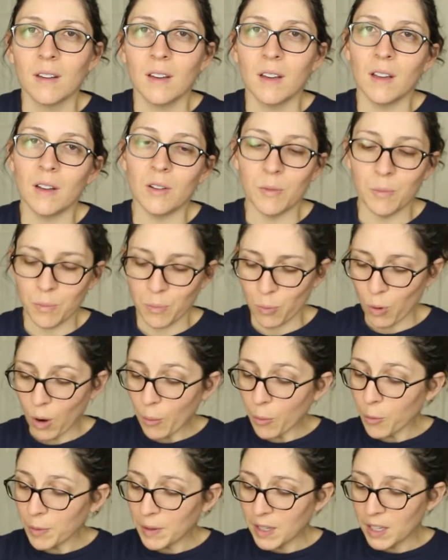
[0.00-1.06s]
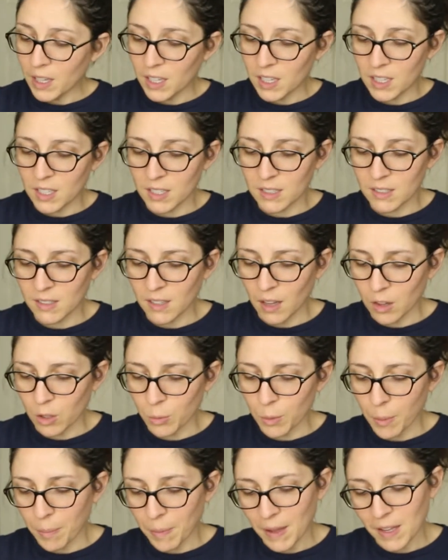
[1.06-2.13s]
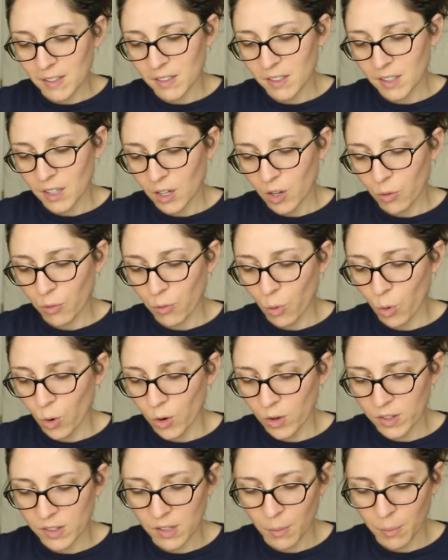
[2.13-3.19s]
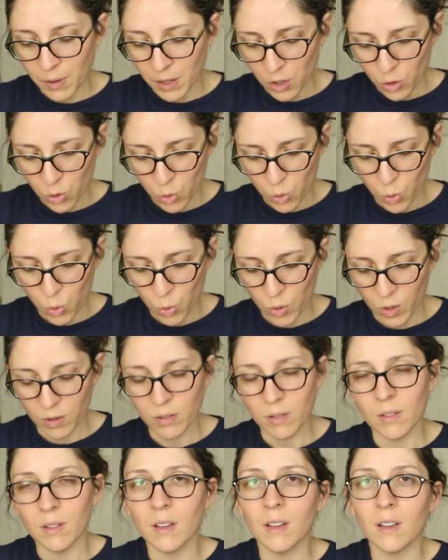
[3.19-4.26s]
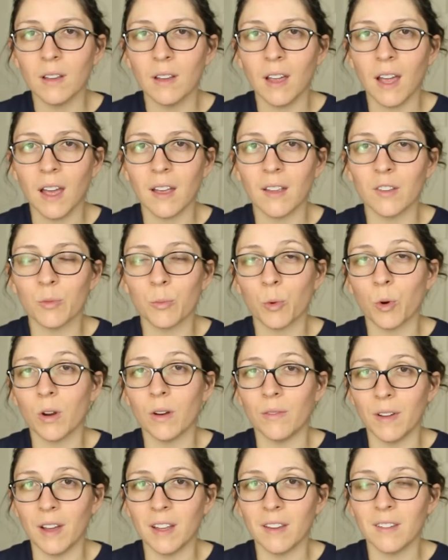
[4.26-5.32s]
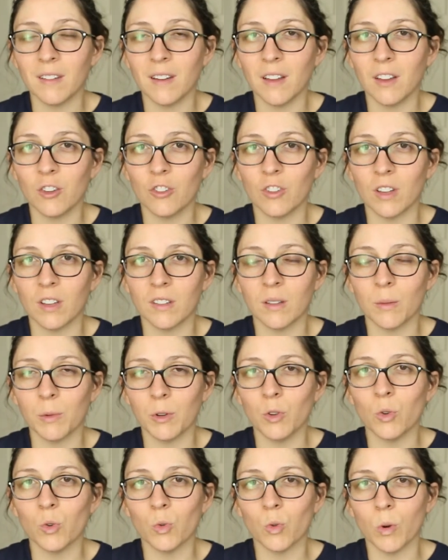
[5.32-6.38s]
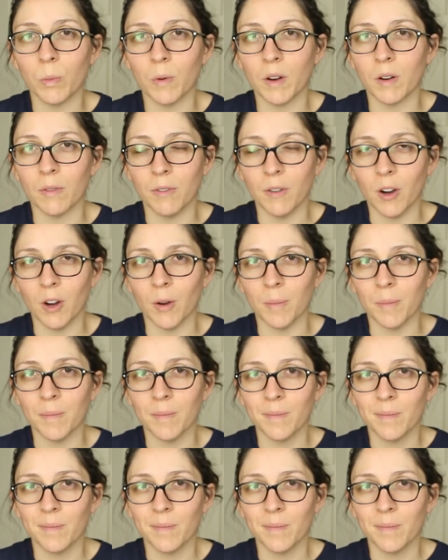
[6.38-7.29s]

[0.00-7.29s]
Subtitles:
It probably is a little bit basic for somebody who has more advanced knowledge, like somebody who grew up on a farm.